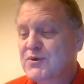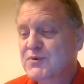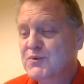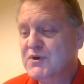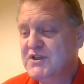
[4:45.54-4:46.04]

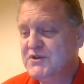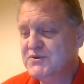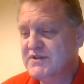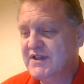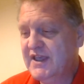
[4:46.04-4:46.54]
We're going to use
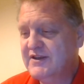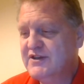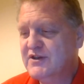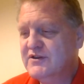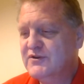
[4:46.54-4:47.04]

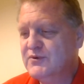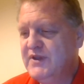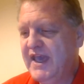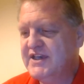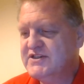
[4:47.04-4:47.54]

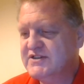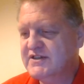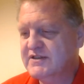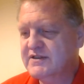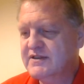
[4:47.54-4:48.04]

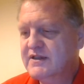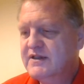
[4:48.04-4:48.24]
location.